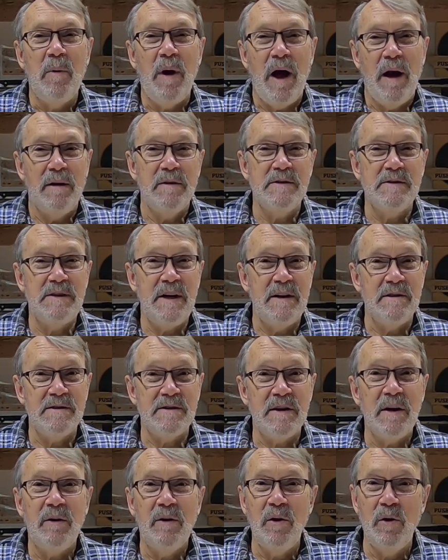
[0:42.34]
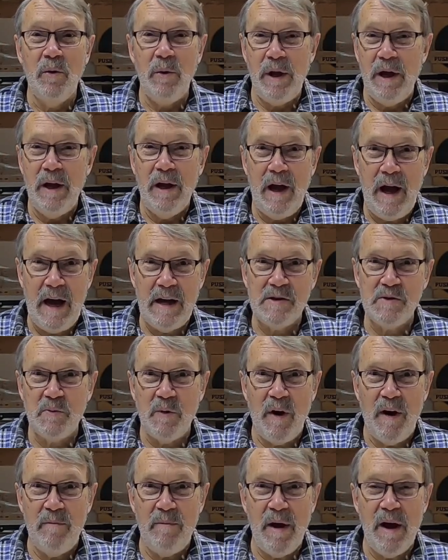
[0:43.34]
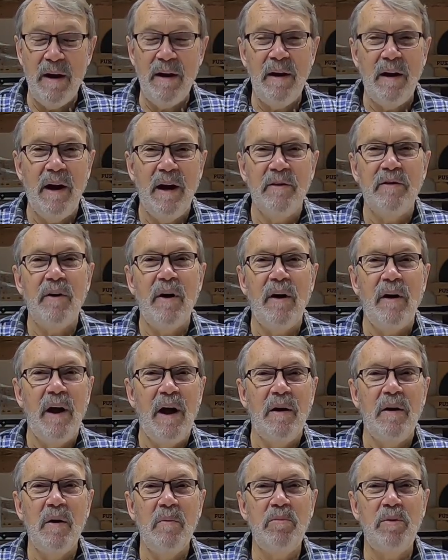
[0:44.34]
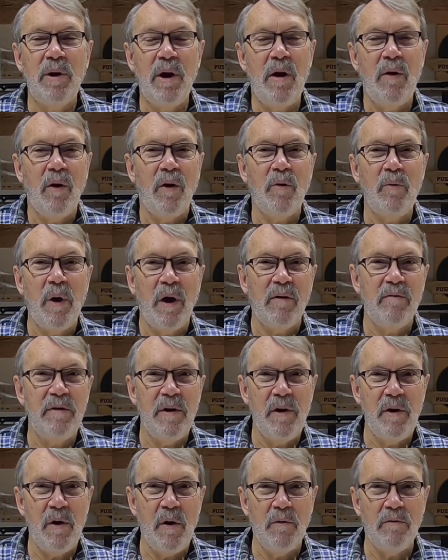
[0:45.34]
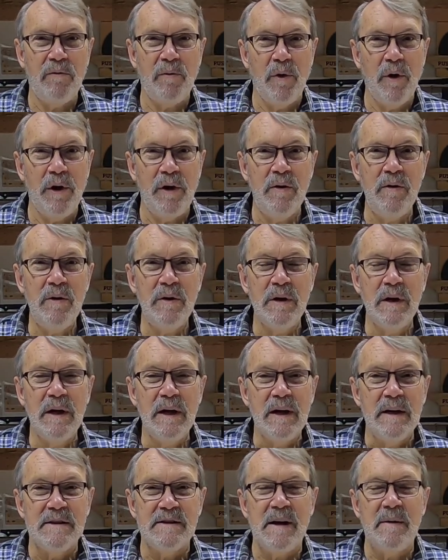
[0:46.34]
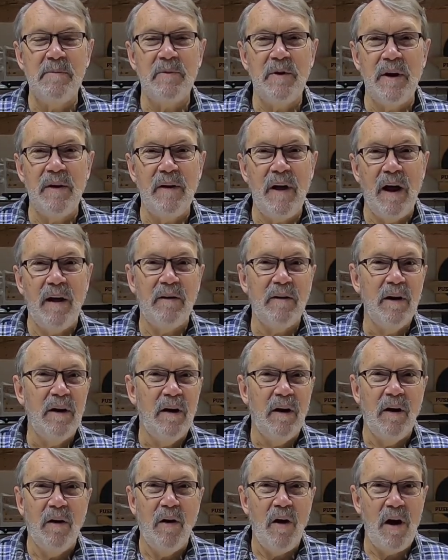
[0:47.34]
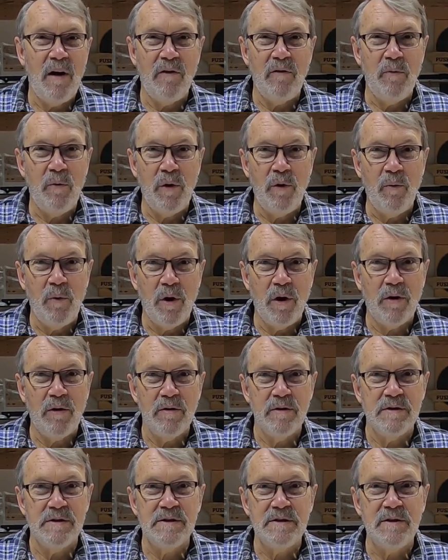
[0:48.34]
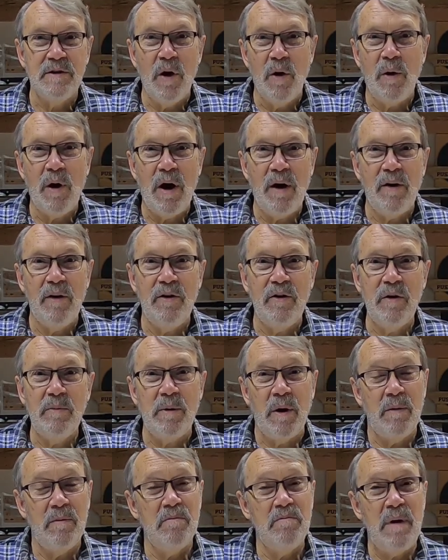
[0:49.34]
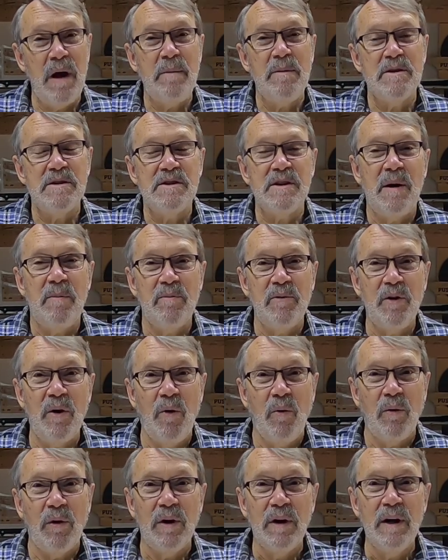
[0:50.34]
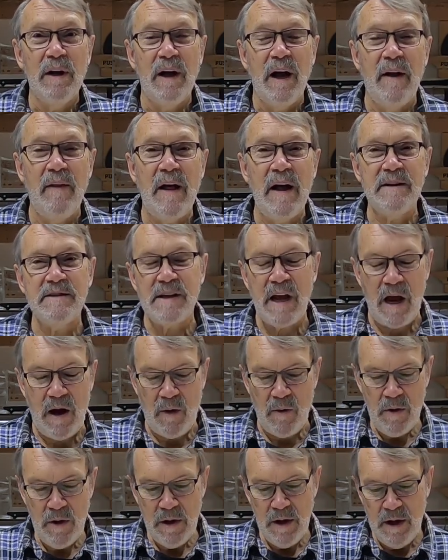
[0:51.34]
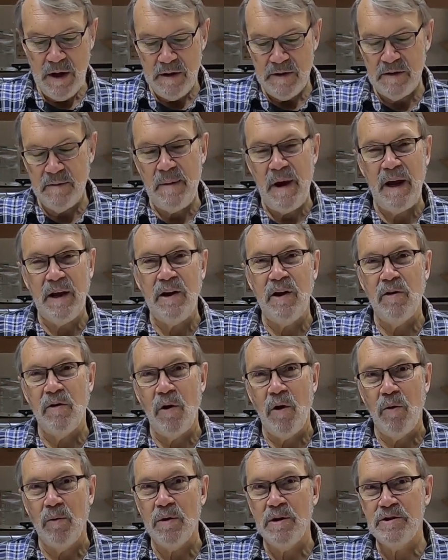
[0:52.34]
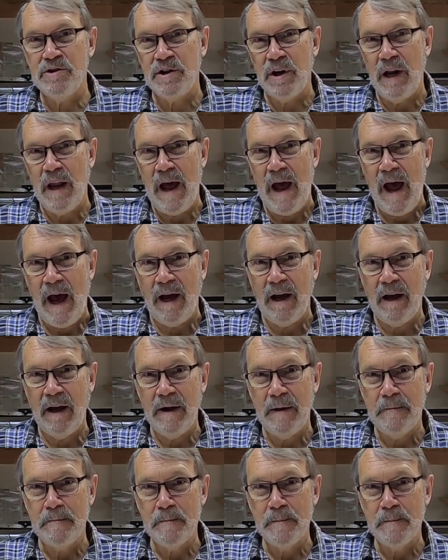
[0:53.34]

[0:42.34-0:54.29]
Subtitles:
But since Louie asked where I've been, I thought I'd put out a quick video for you, something that a lot of woodworkers know how to do, but maybe some don't, and that's how to make your own shellac.